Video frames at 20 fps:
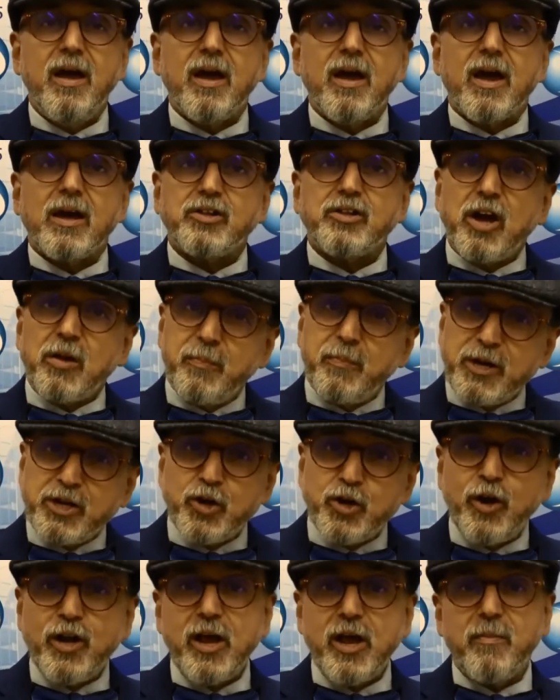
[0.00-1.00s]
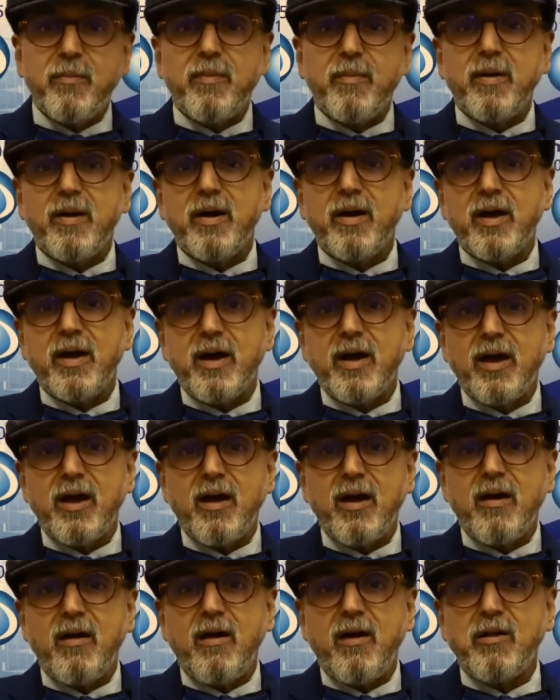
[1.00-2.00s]
Qatar Petroleum
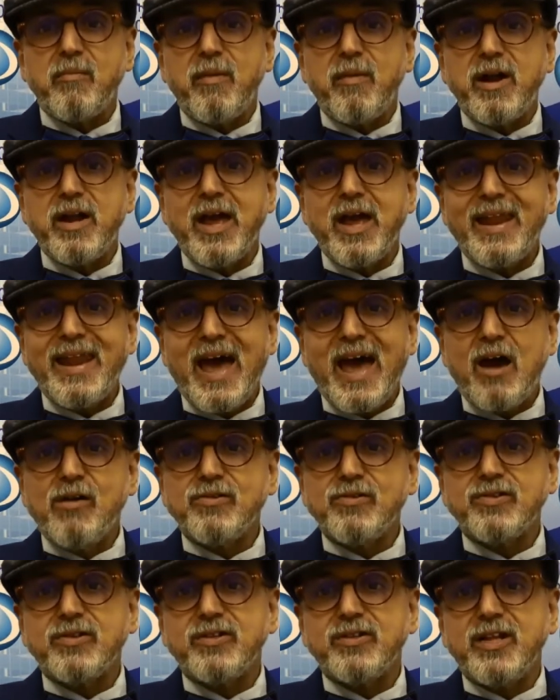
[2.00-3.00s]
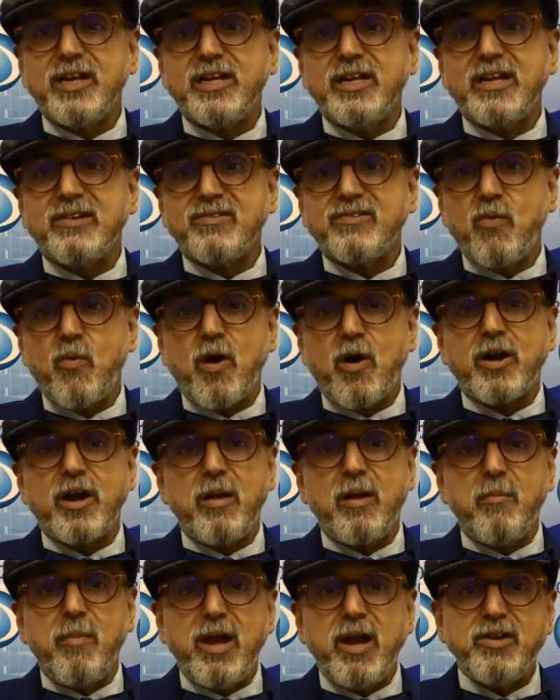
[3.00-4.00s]
on Monday announced that it has awarded a
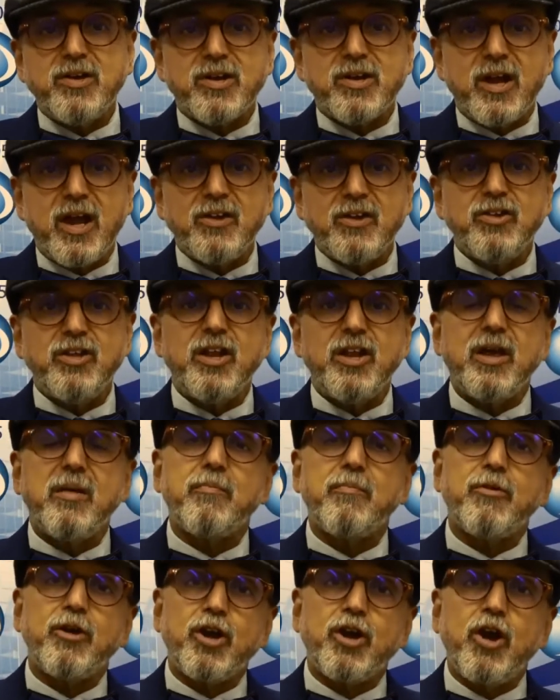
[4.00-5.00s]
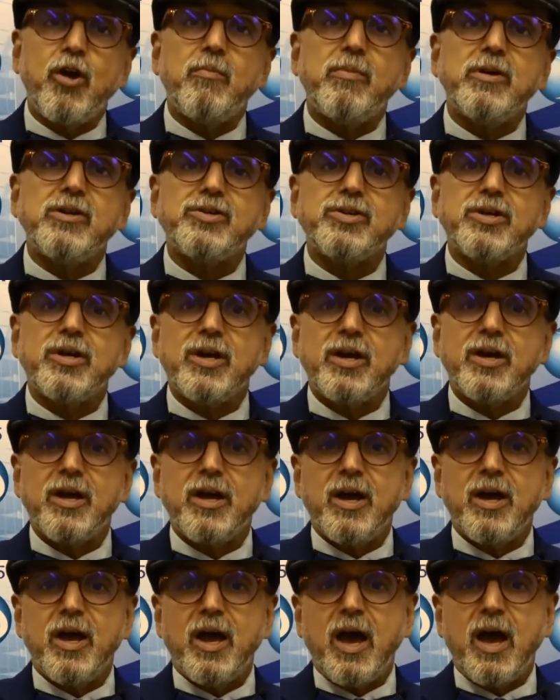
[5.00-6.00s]
major engineering procurement
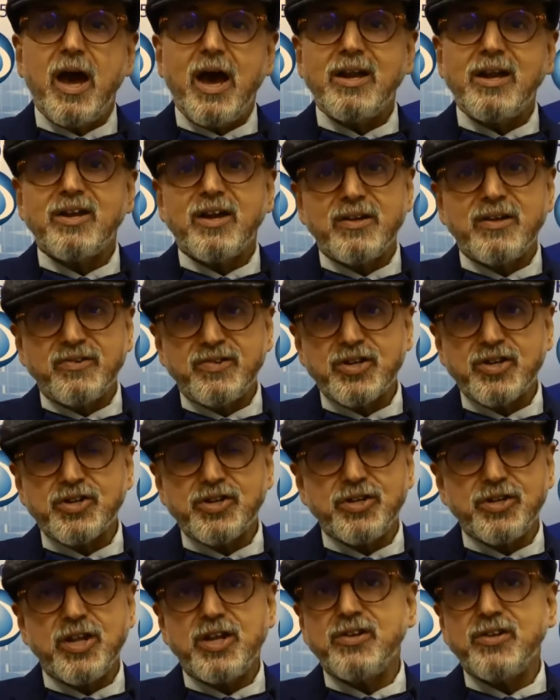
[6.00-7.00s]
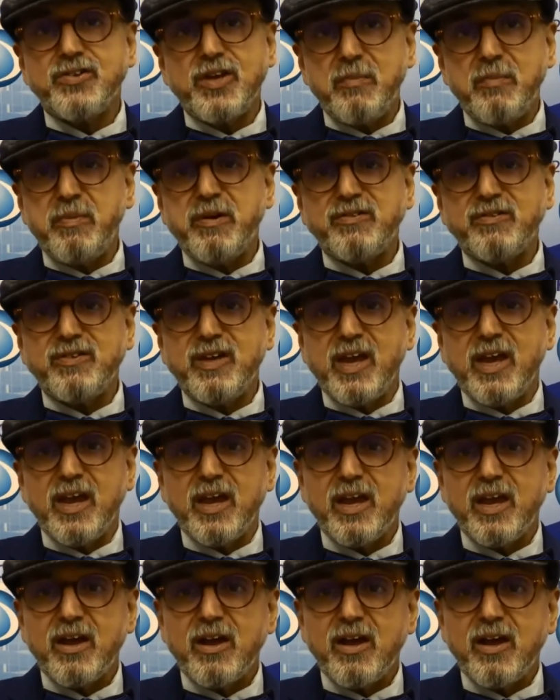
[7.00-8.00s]
and construction, that is EPC,
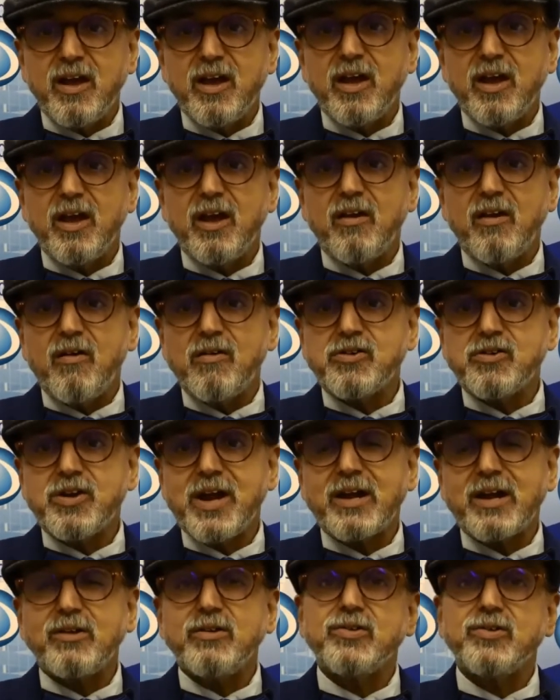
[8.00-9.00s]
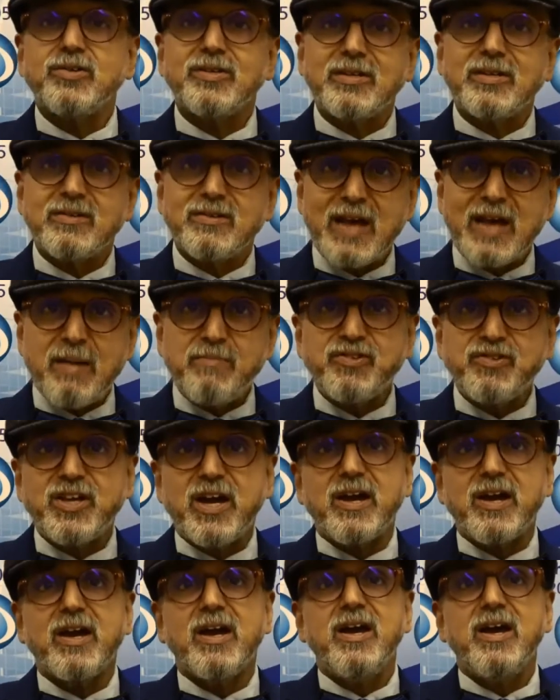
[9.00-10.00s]
contract to Samsung